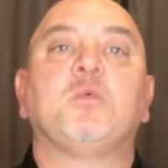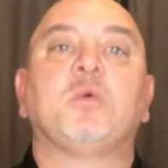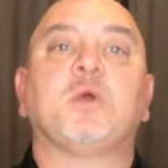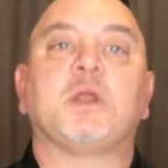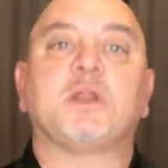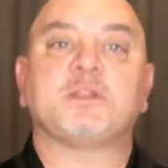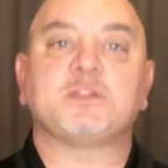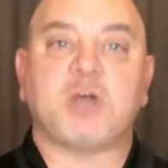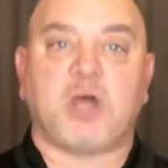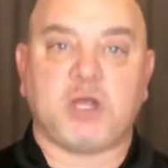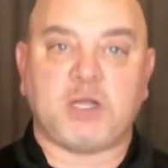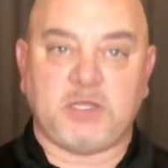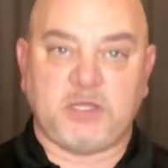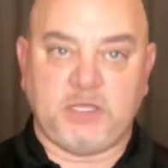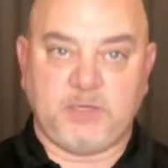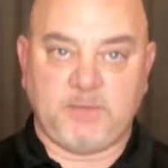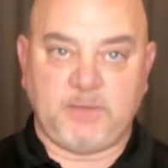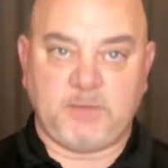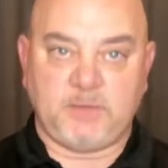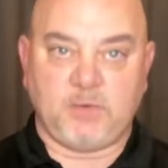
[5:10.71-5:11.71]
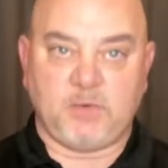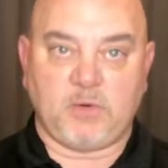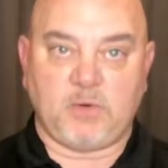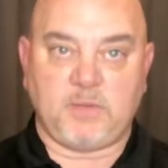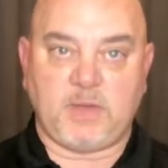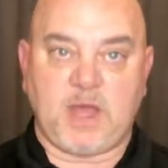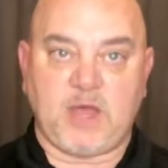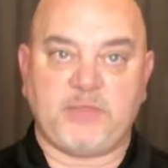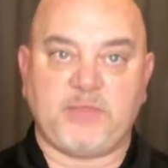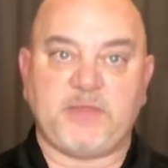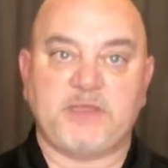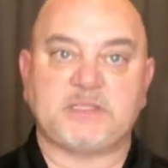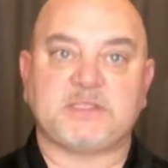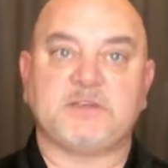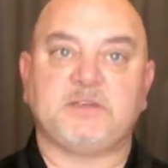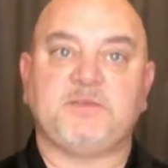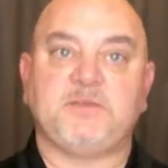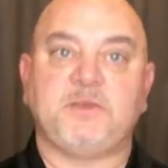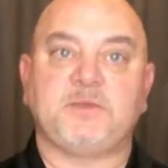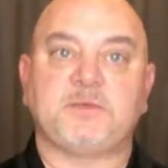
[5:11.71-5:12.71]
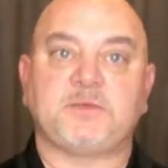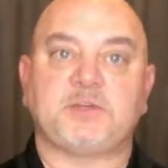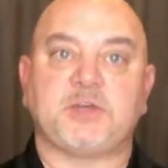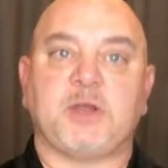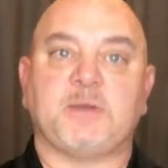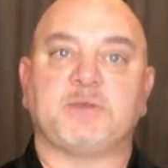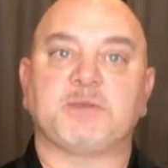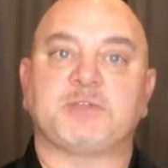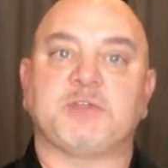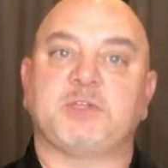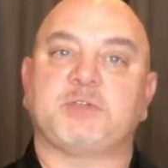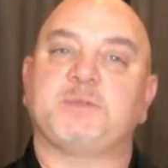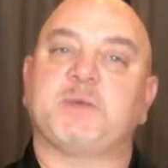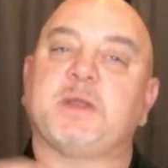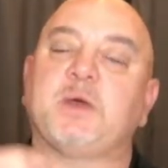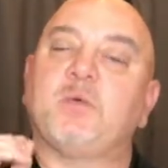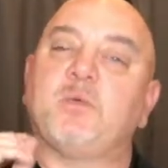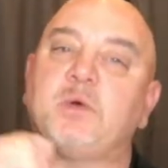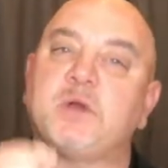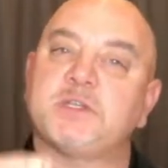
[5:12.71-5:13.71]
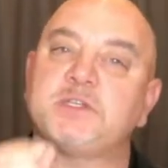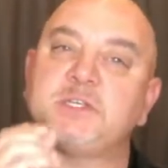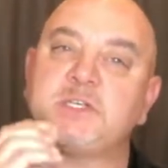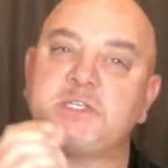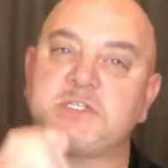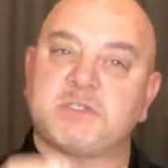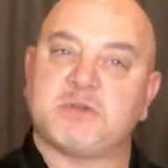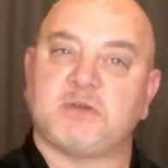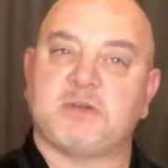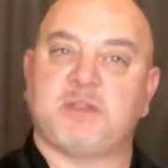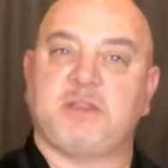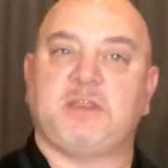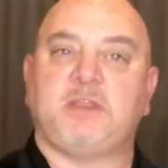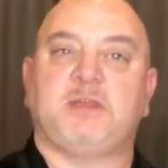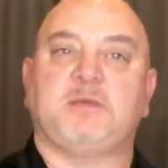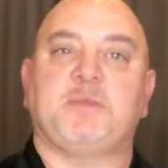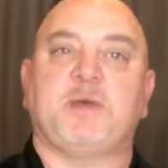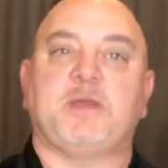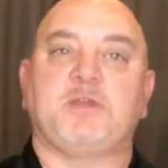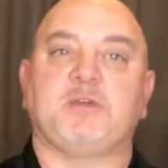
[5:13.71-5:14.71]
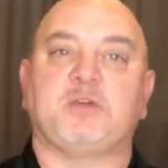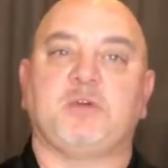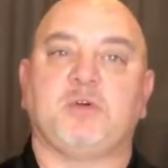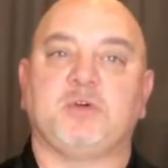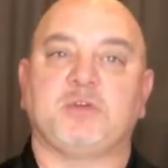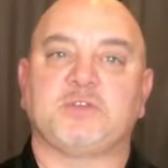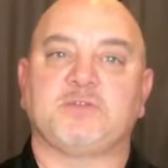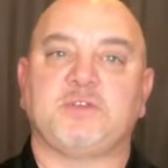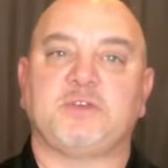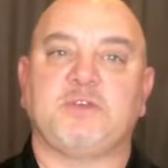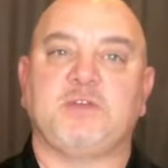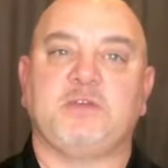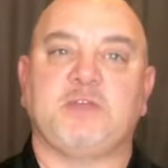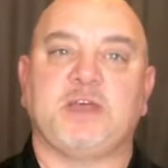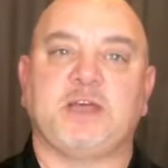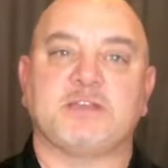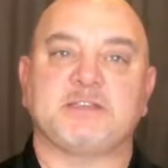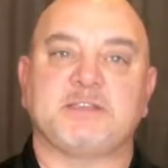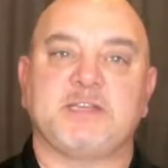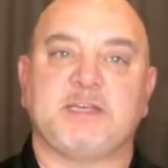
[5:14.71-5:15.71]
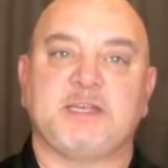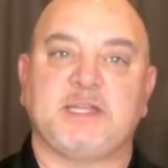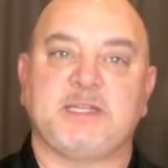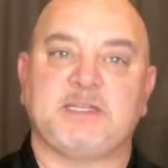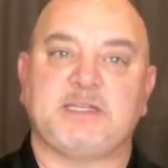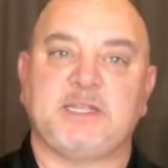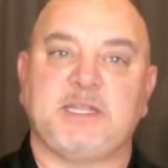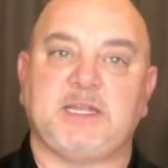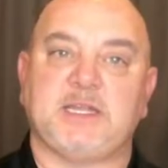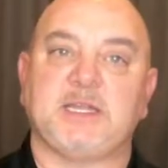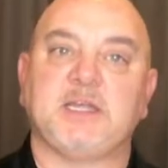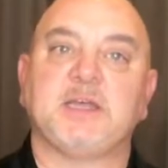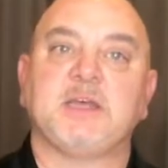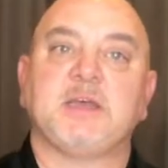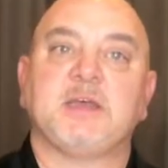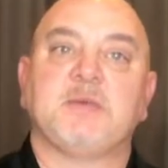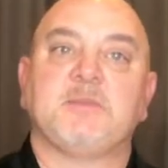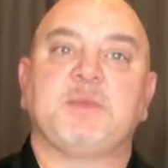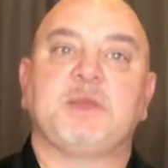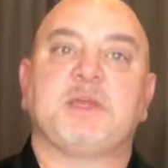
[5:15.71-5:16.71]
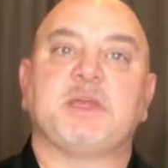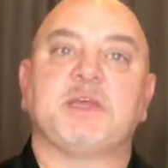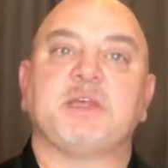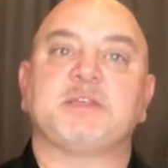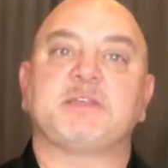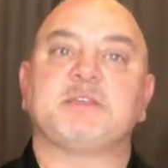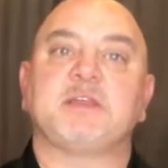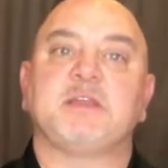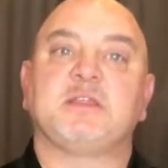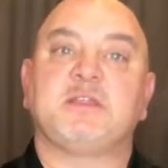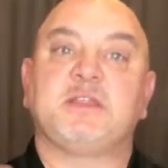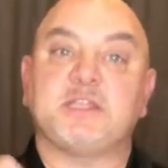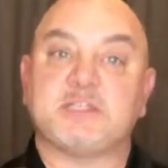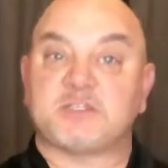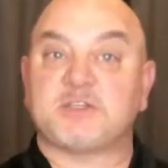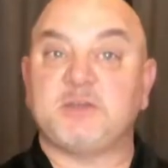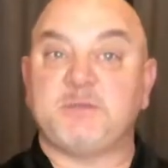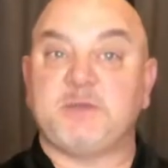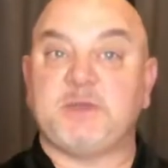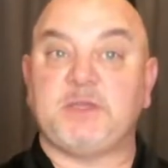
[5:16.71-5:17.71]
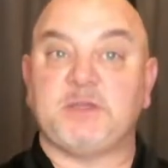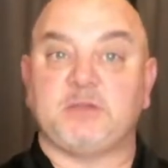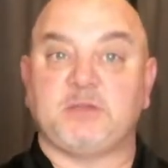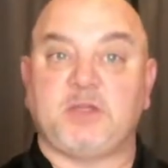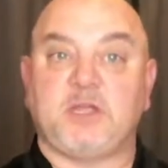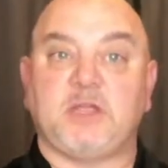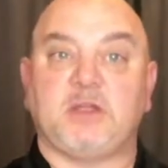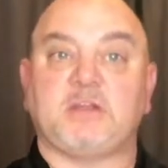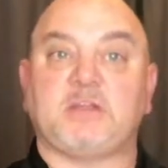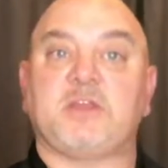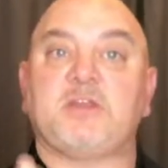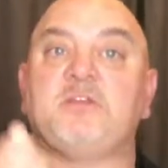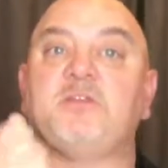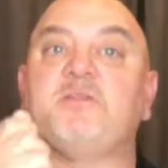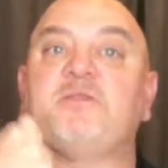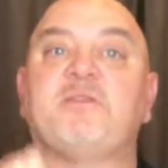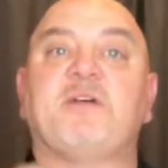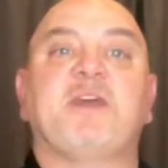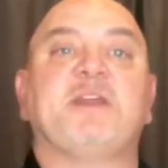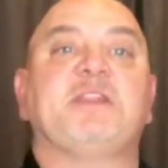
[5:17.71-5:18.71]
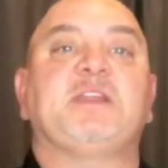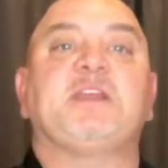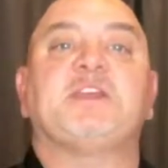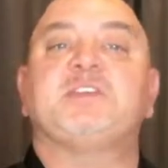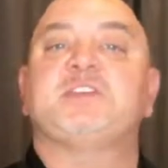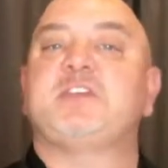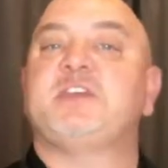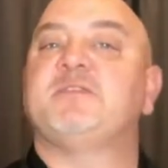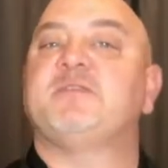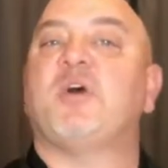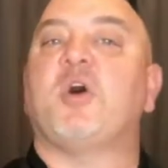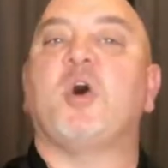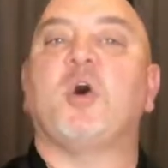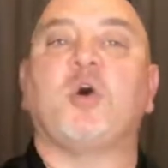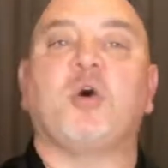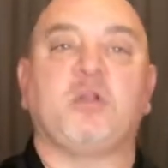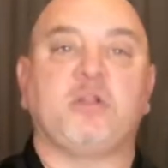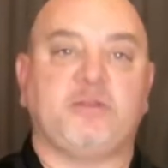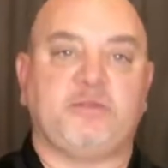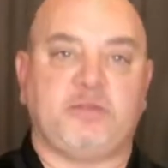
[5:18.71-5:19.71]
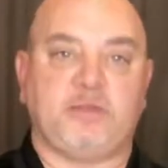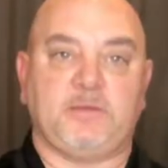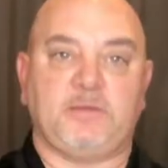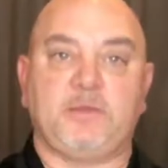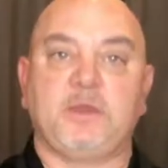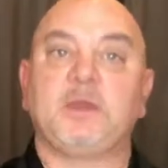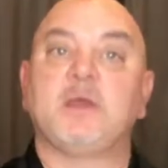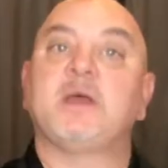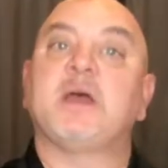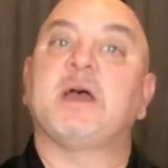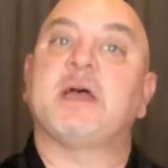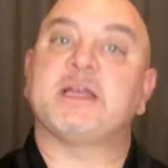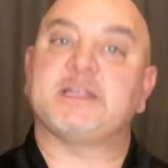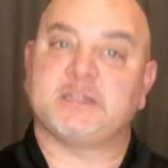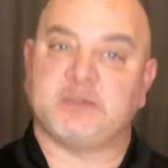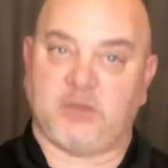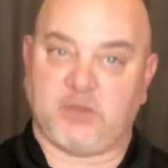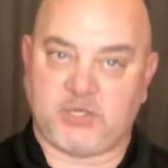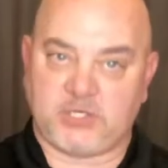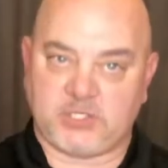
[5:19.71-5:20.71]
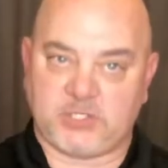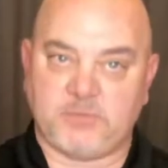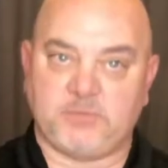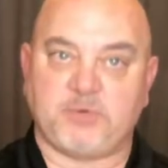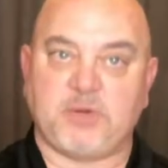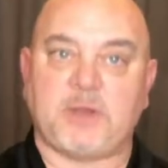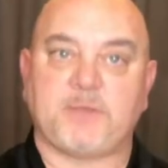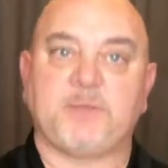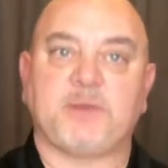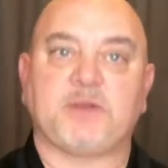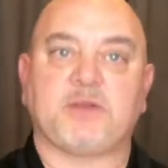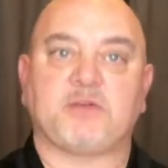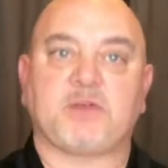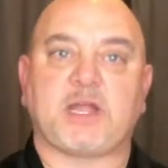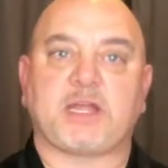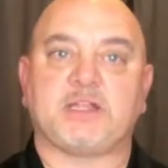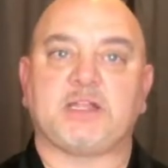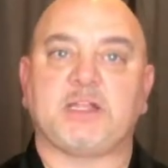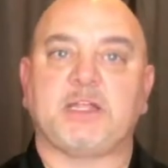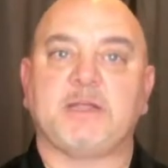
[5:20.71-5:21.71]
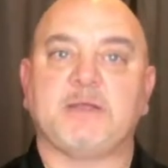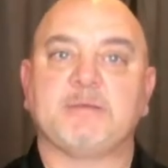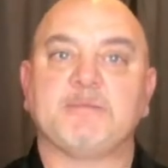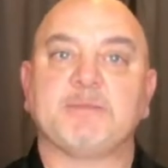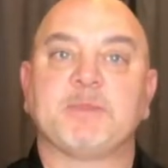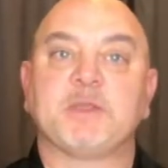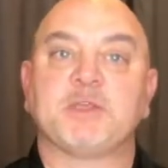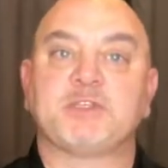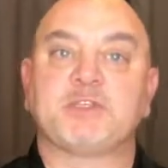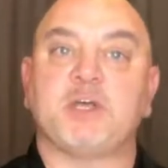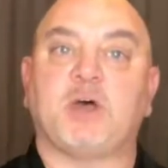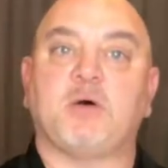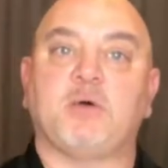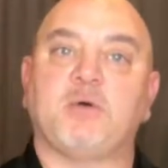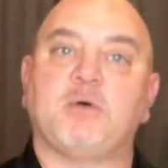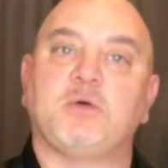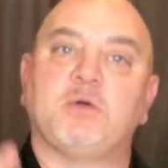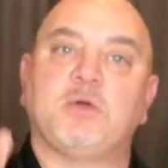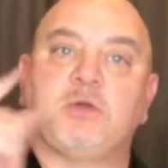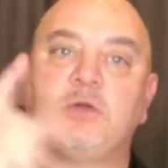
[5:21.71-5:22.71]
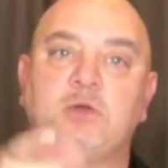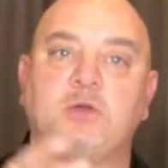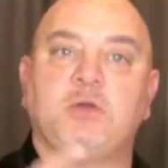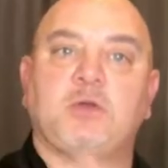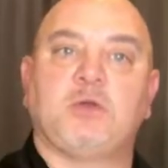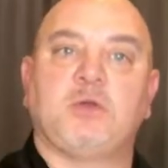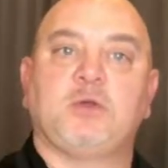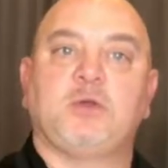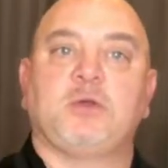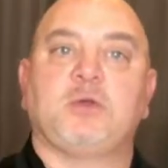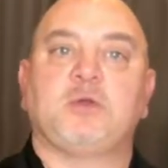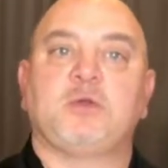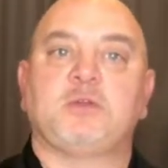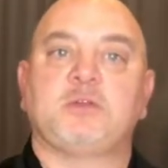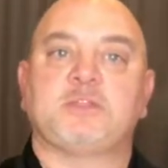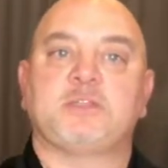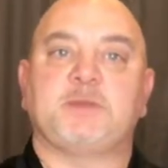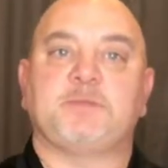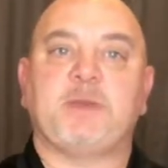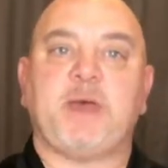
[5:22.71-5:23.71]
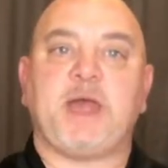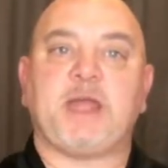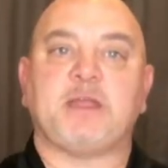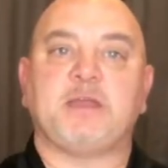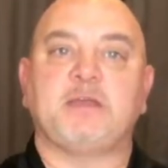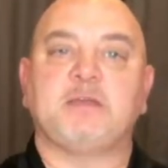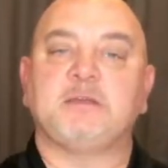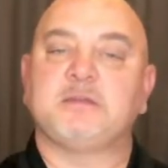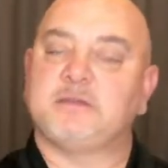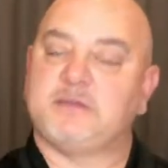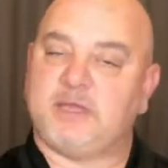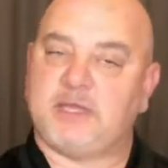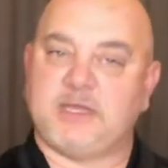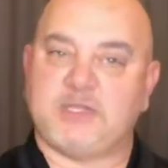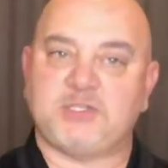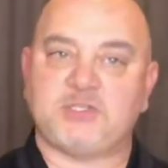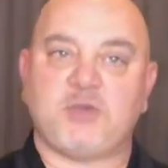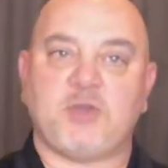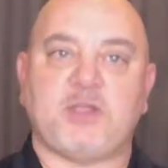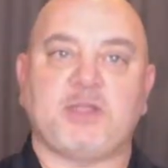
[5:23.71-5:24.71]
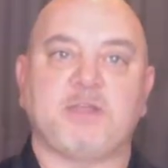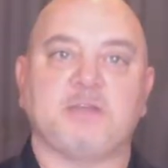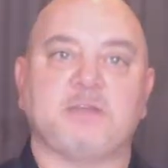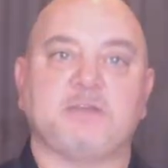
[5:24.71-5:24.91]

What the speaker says: We're going to talk a little bit more about this in future episodes, but I want you to start to think about your goals for 2019, because this could be your year that you finally achieve all of them, as long as you prep it correctly. So, sit back and enjoy.